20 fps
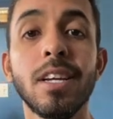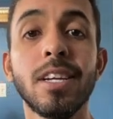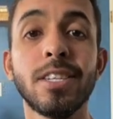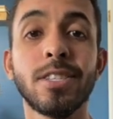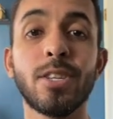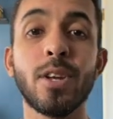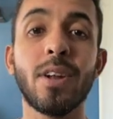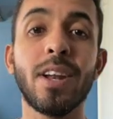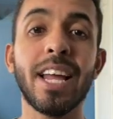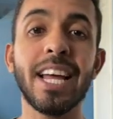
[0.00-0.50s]

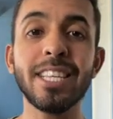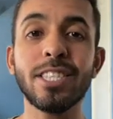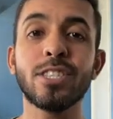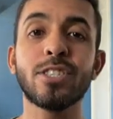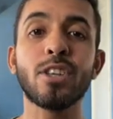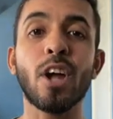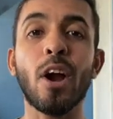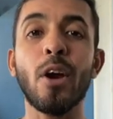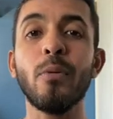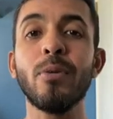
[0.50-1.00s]
So let's
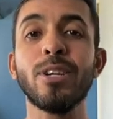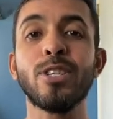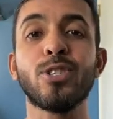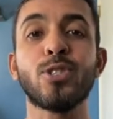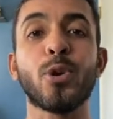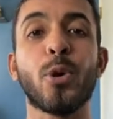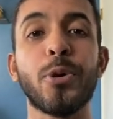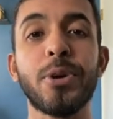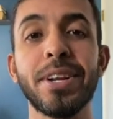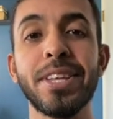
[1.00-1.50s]
start
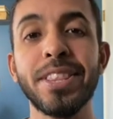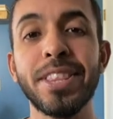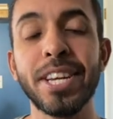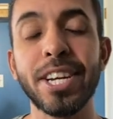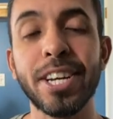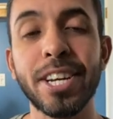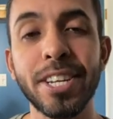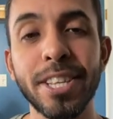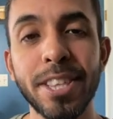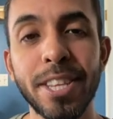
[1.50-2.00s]

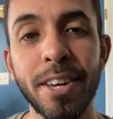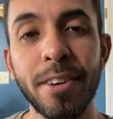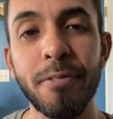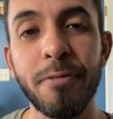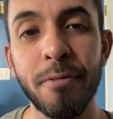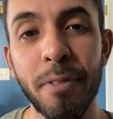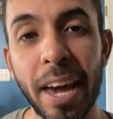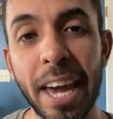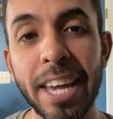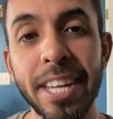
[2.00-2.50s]
restoring the
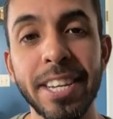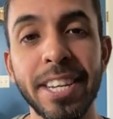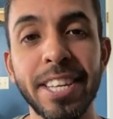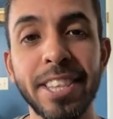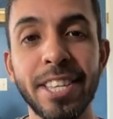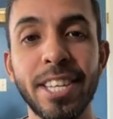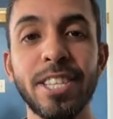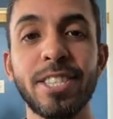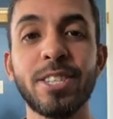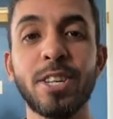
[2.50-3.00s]
faith in
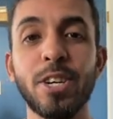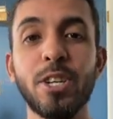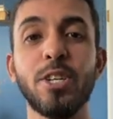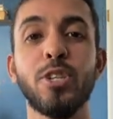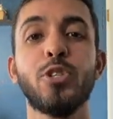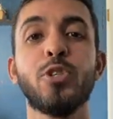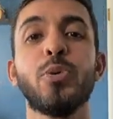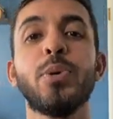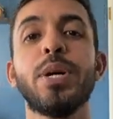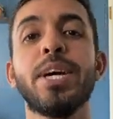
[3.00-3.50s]
this
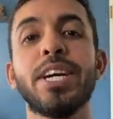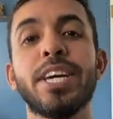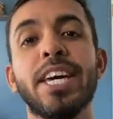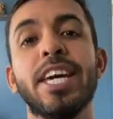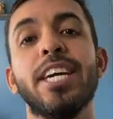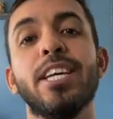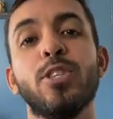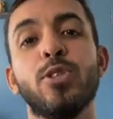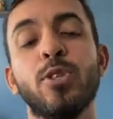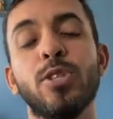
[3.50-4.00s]
country
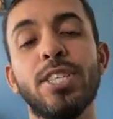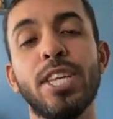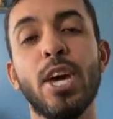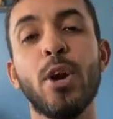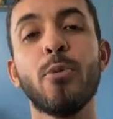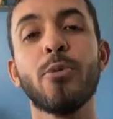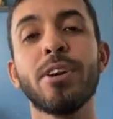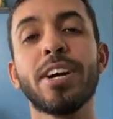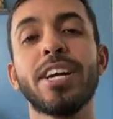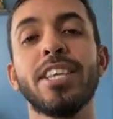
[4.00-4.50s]
again. Today
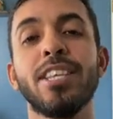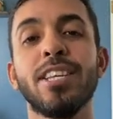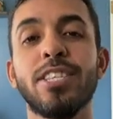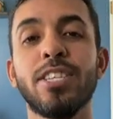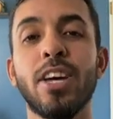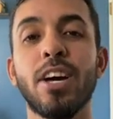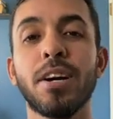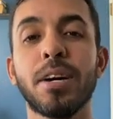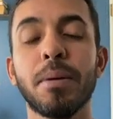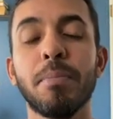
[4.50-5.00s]
we're going to
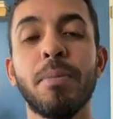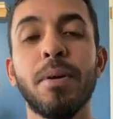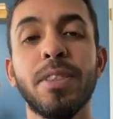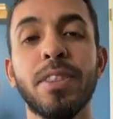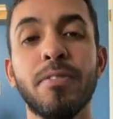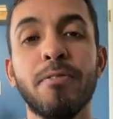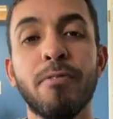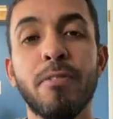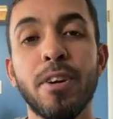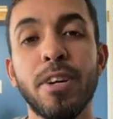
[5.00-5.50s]
talk about
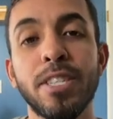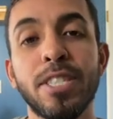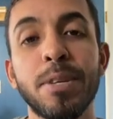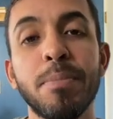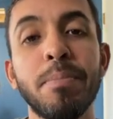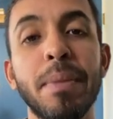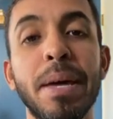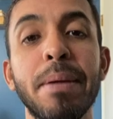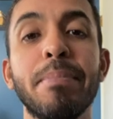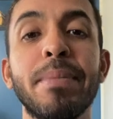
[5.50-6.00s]
the First
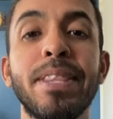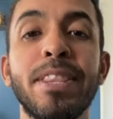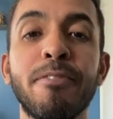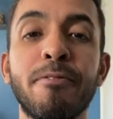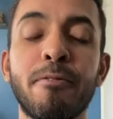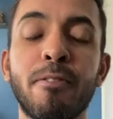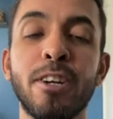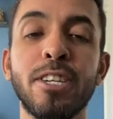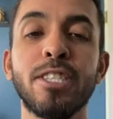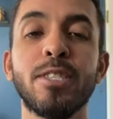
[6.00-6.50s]
Amendment. The
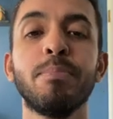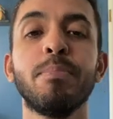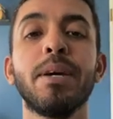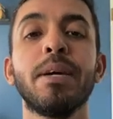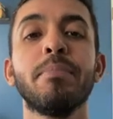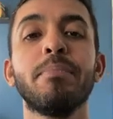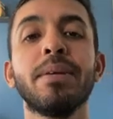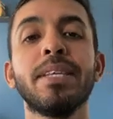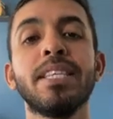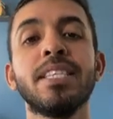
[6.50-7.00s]
First
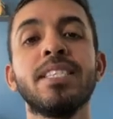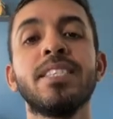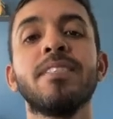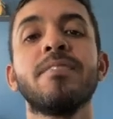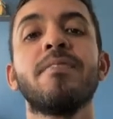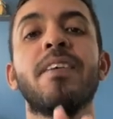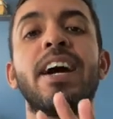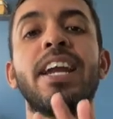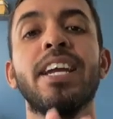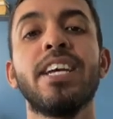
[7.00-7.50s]
Amendment is
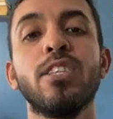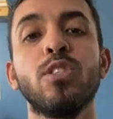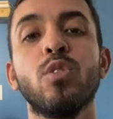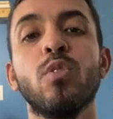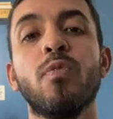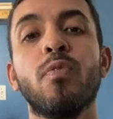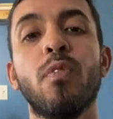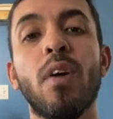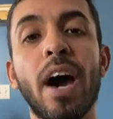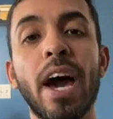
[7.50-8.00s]
divided into
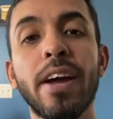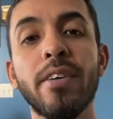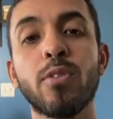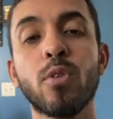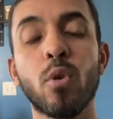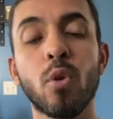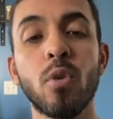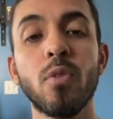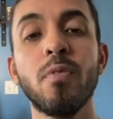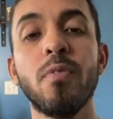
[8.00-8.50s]
five
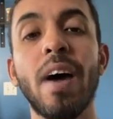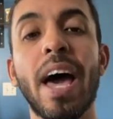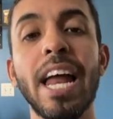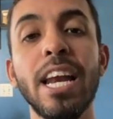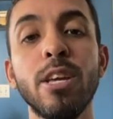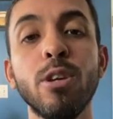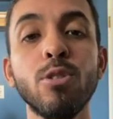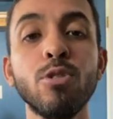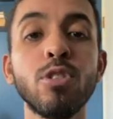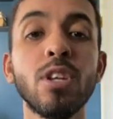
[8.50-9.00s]
core
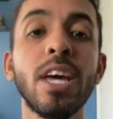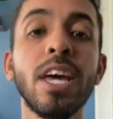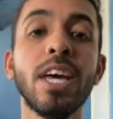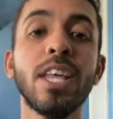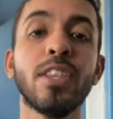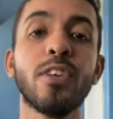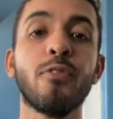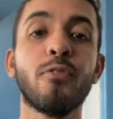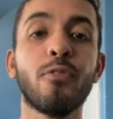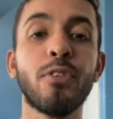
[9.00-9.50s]
values:
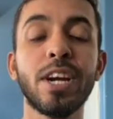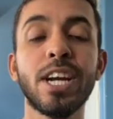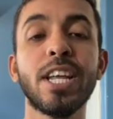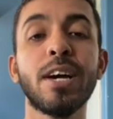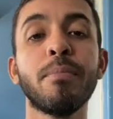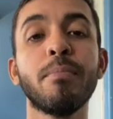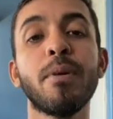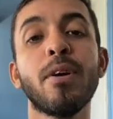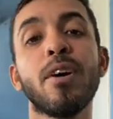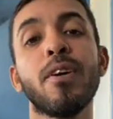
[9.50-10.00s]
the
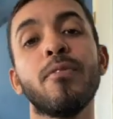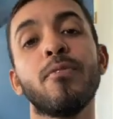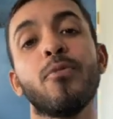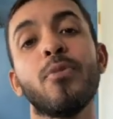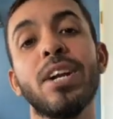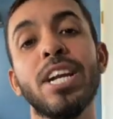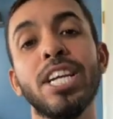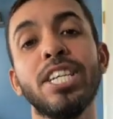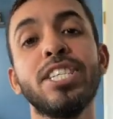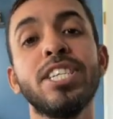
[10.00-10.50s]
freedom of
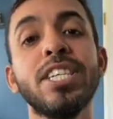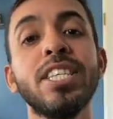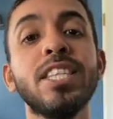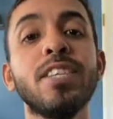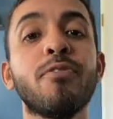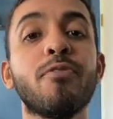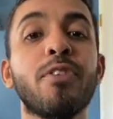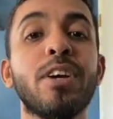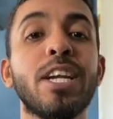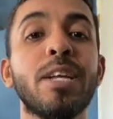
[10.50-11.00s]
religion, the
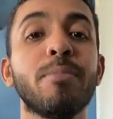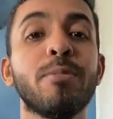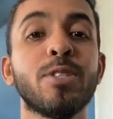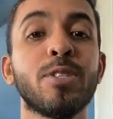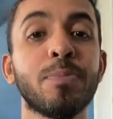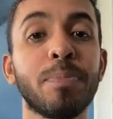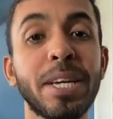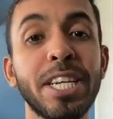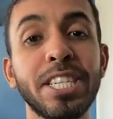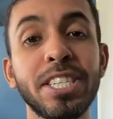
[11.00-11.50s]
freedom of
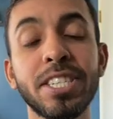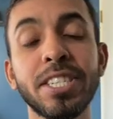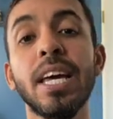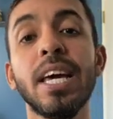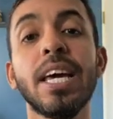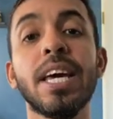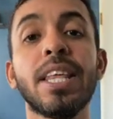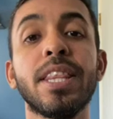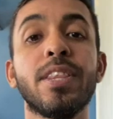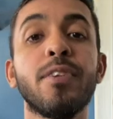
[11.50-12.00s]
speech,
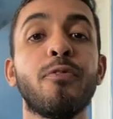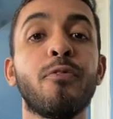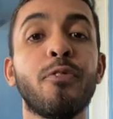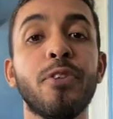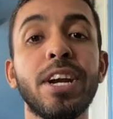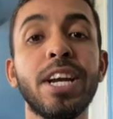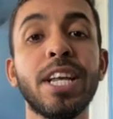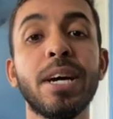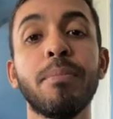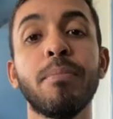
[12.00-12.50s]
the
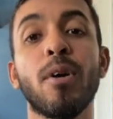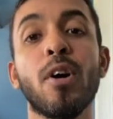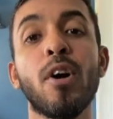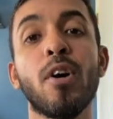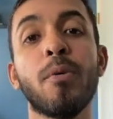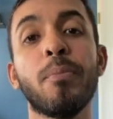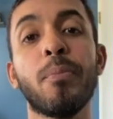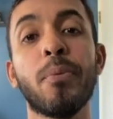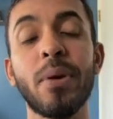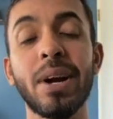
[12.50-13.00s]
freedom
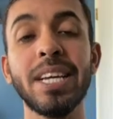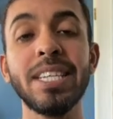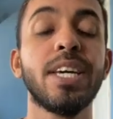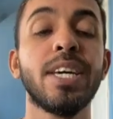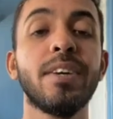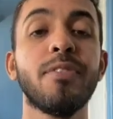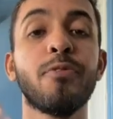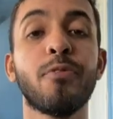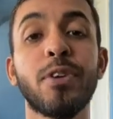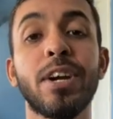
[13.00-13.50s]
of press,
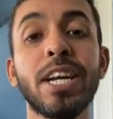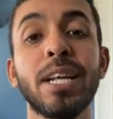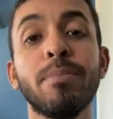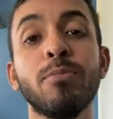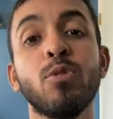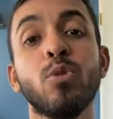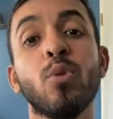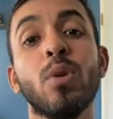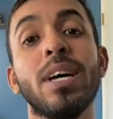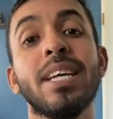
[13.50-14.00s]
the
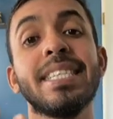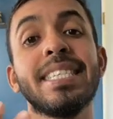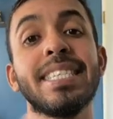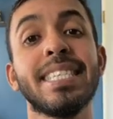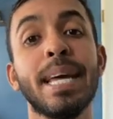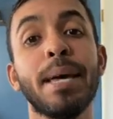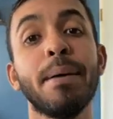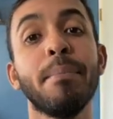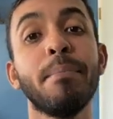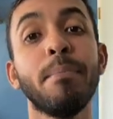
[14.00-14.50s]
freedom to
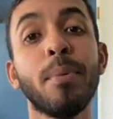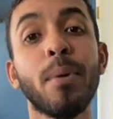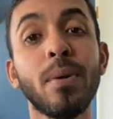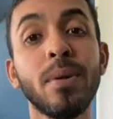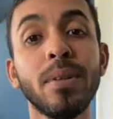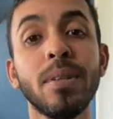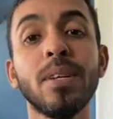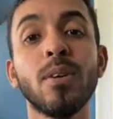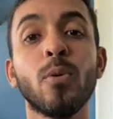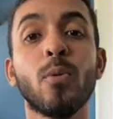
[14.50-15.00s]

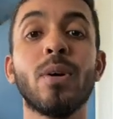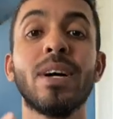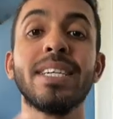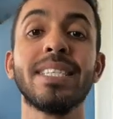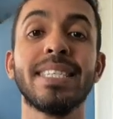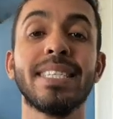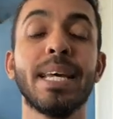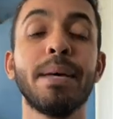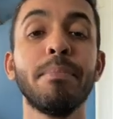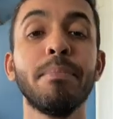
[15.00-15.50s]
assemble
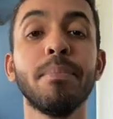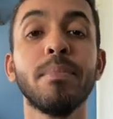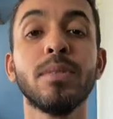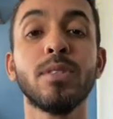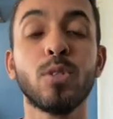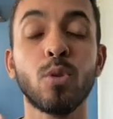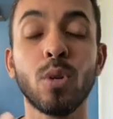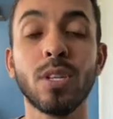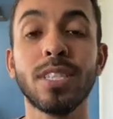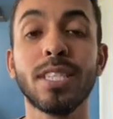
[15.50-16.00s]

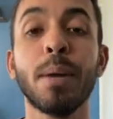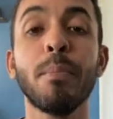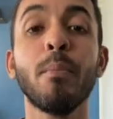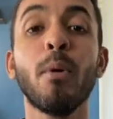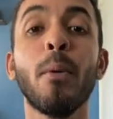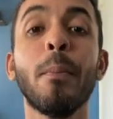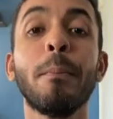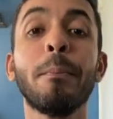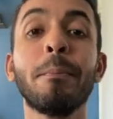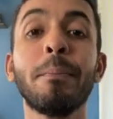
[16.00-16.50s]
to
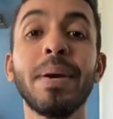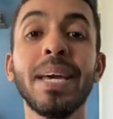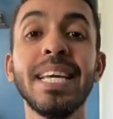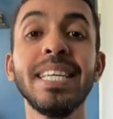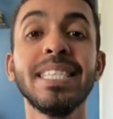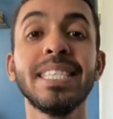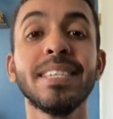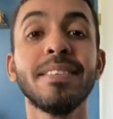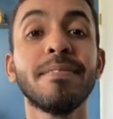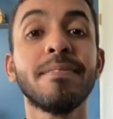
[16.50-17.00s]
assemble
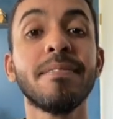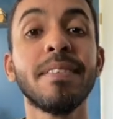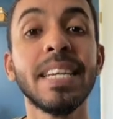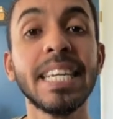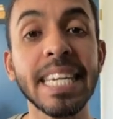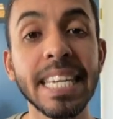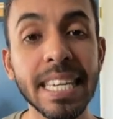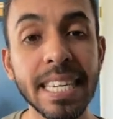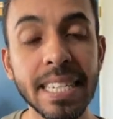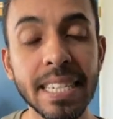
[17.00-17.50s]

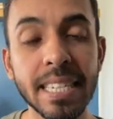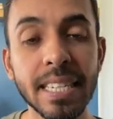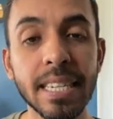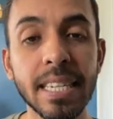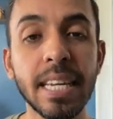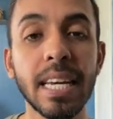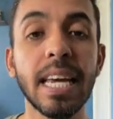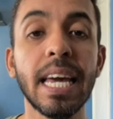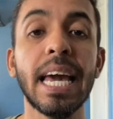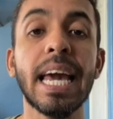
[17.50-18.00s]
peaceably,
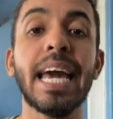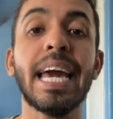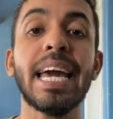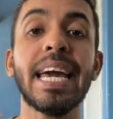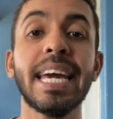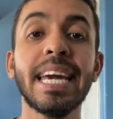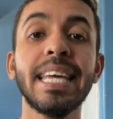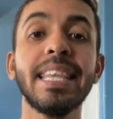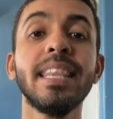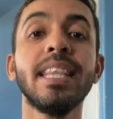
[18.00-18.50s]

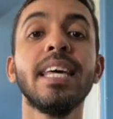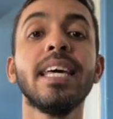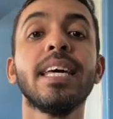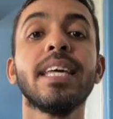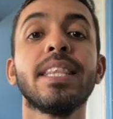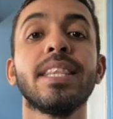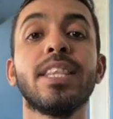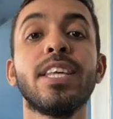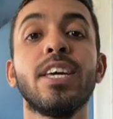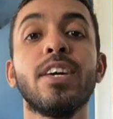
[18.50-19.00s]
and
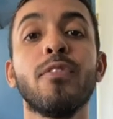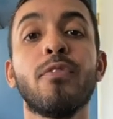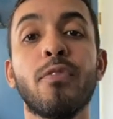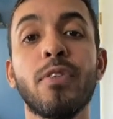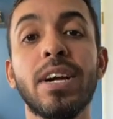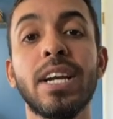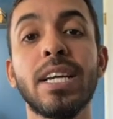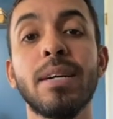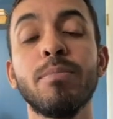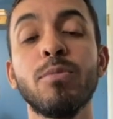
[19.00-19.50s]
the
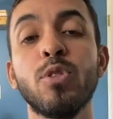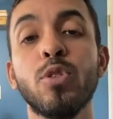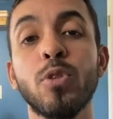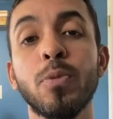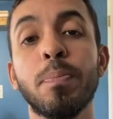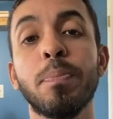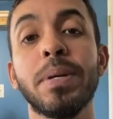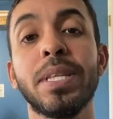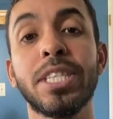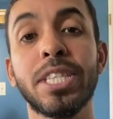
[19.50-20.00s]
freedom to
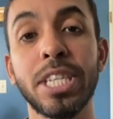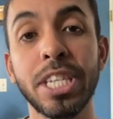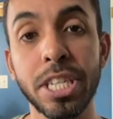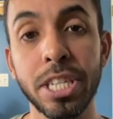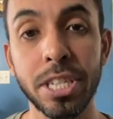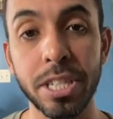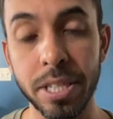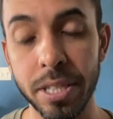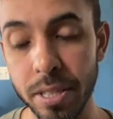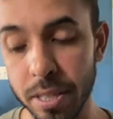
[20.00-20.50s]

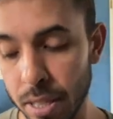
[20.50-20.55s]
petition.